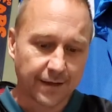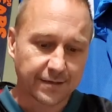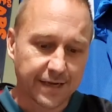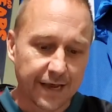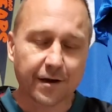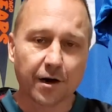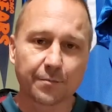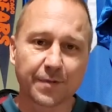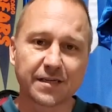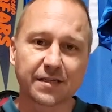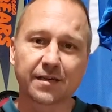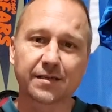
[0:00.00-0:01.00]
Take care of
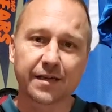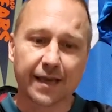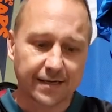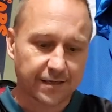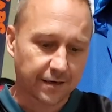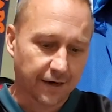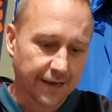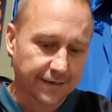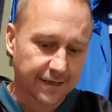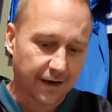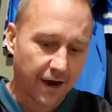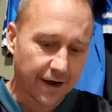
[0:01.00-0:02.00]
business against
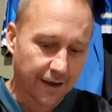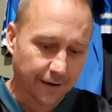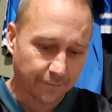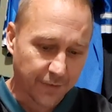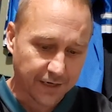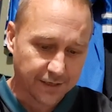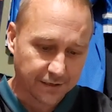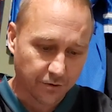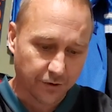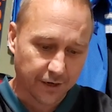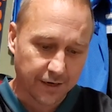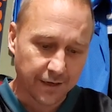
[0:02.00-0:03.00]
Atlanta. I like
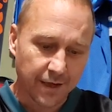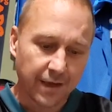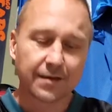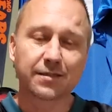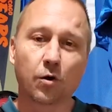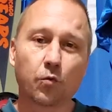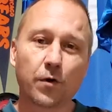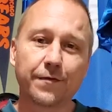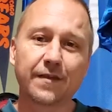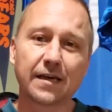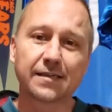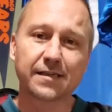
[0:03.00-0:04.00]
Minnesota to win
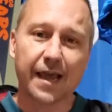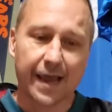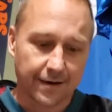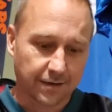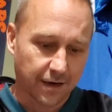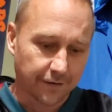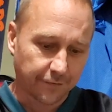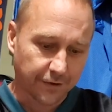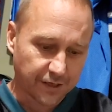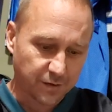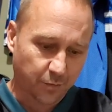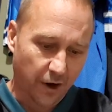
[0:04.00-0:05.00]
this and cover the
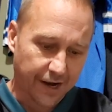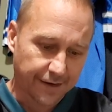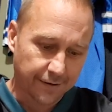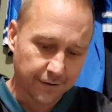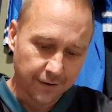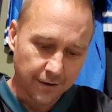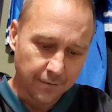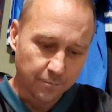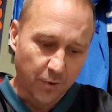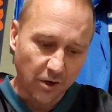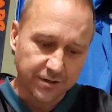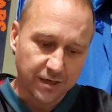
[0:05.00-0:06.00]
spread.
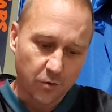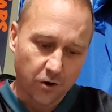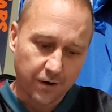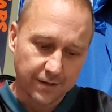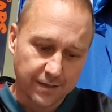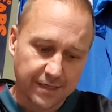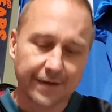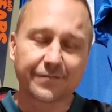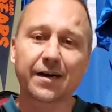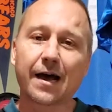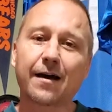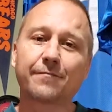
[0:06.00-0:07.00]
Baltimore,
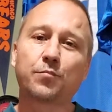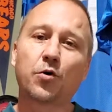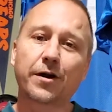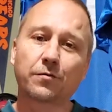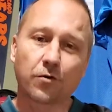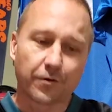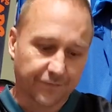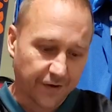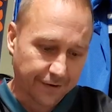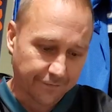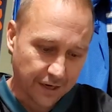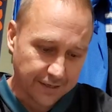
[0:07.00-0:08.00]
7.5-point road
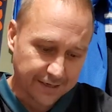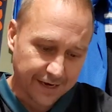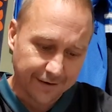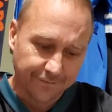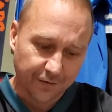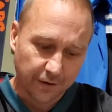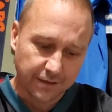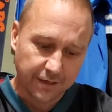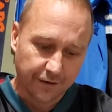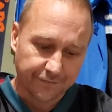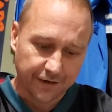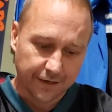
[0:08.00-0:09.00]
favorites in
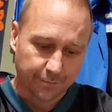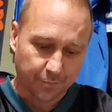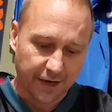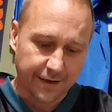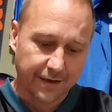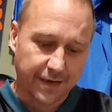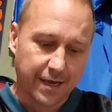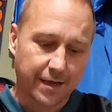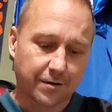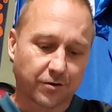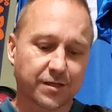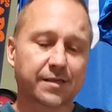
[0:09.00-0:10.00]
Philadelphia to play the
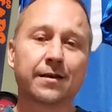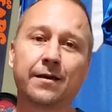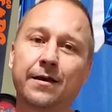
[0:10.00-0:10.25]
Eagles.